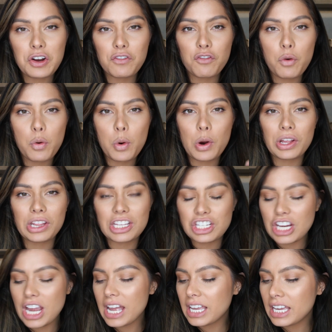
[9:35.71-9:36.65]
For the
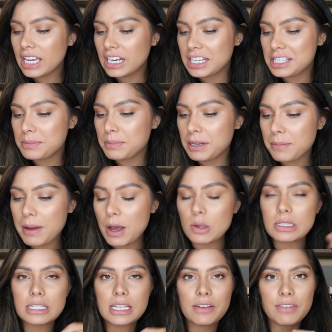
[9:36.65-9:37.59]
check-in, it's been
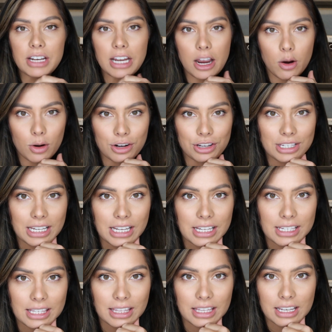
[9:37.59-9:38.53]
about 7 hours
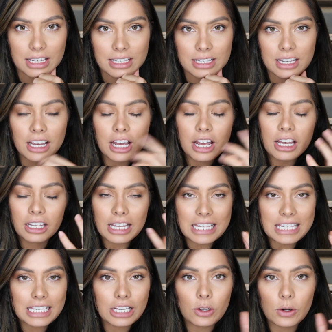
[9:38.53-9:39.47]
since this
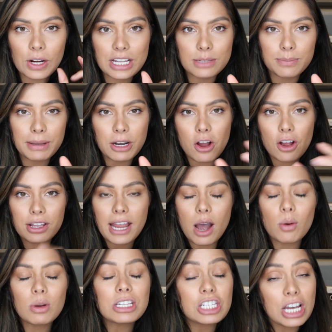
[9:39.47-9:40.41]
concealer has been on.
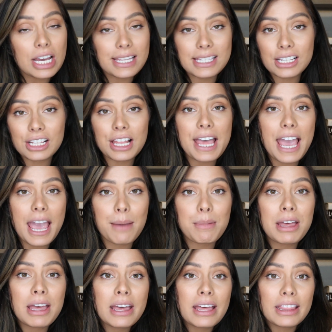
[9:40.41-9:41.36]
Now, it does
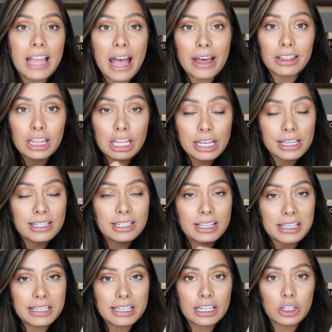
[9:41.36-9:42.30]
claim that this
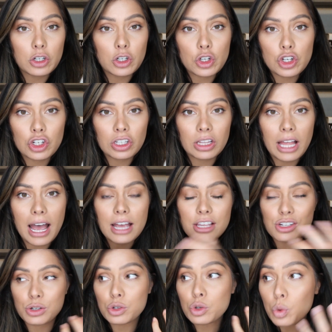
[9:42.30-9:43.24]
concealer should
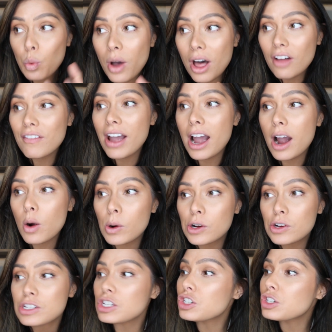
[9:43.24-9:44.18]
last for 12
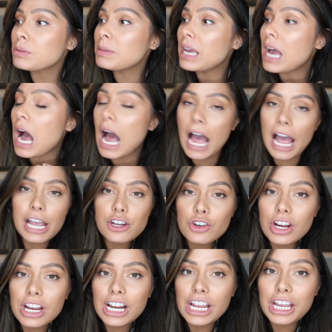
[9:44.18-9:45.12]
hours. You should be
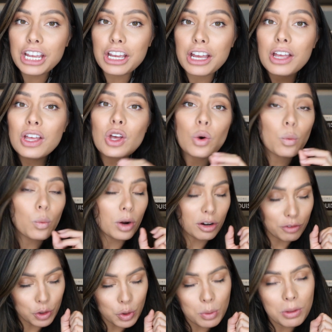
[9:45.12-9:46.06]
hydrating
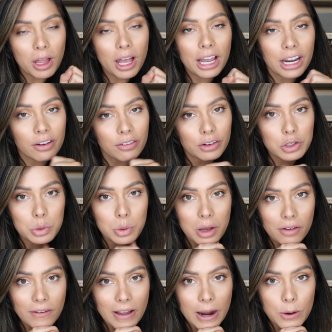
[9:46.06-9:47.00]
wherever you applied it for
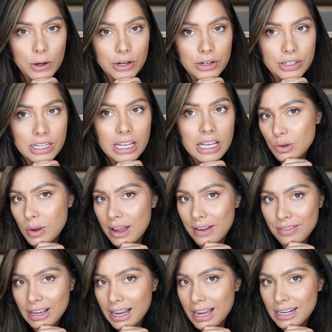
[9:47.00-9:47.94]
12 hours. I don't
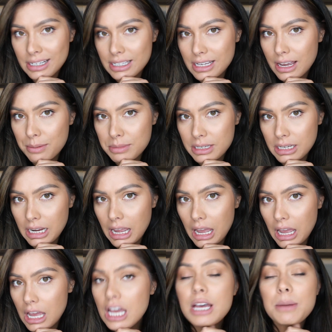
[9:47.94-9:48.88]
have that kind of time
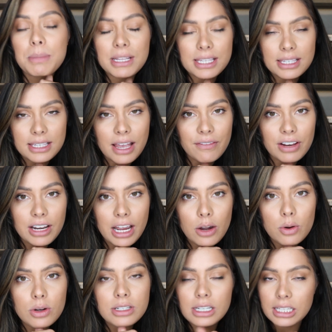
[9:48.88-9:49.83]
today, but 7
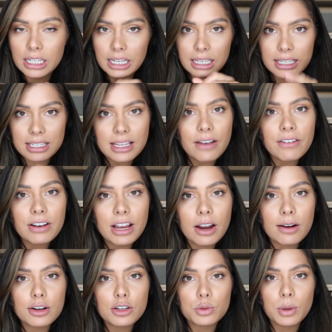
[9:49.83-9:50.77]
hours, I think 7
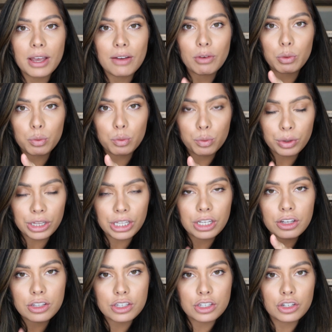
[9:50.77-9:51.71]
hours, we have a really
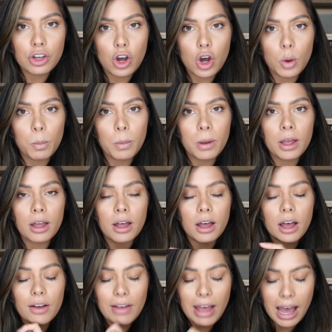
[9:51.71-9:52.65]
good scope
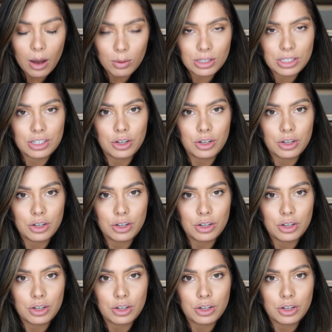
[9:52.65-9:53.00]
of how it's